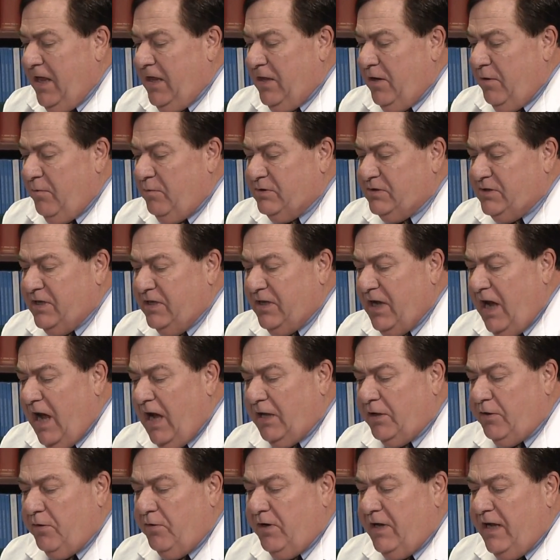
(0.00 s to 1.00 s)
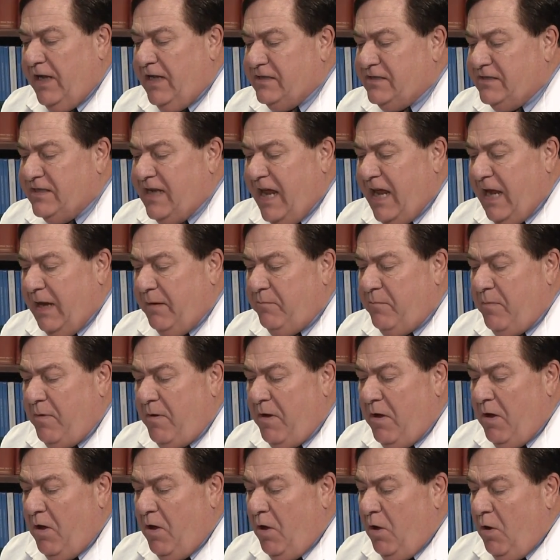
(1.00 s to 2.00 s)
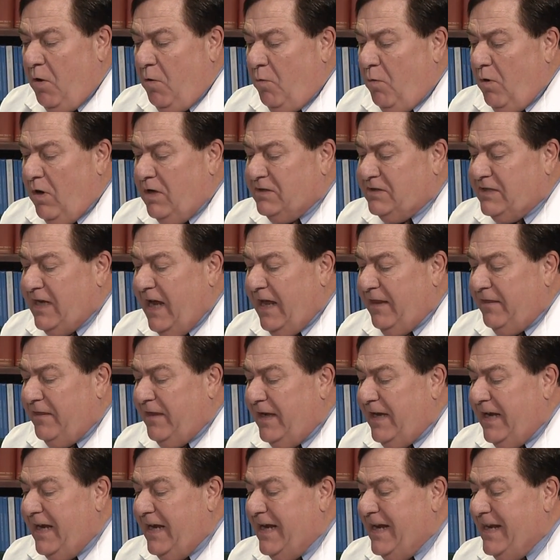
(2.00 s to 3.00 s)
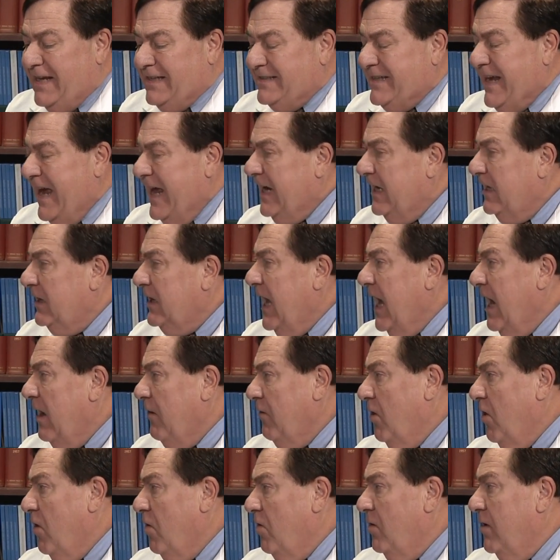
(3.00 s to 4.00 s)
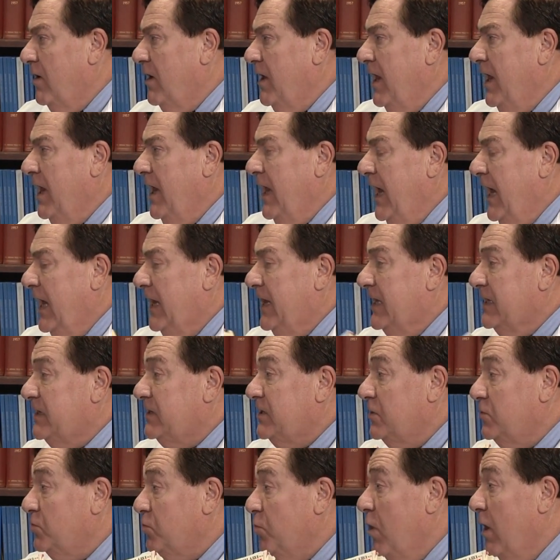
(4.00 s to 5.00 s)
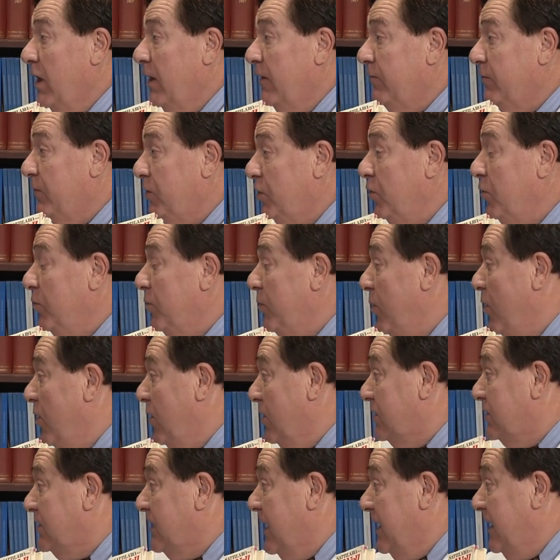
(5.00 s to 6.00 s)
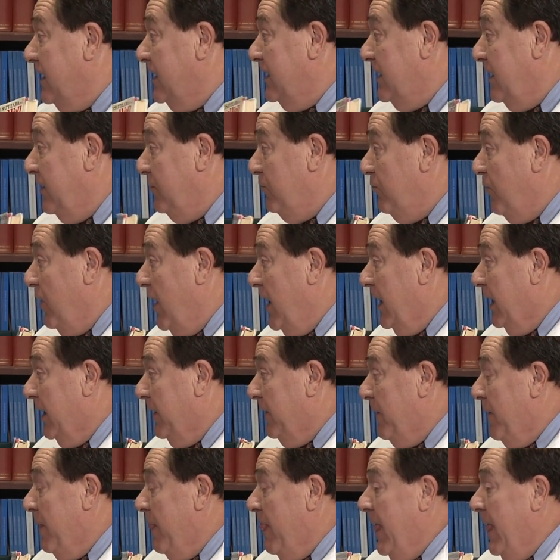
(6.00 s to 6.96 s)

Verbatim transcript: There was a doctor, and his name was Anthony Sattilaro. And this is one of two books that he did write.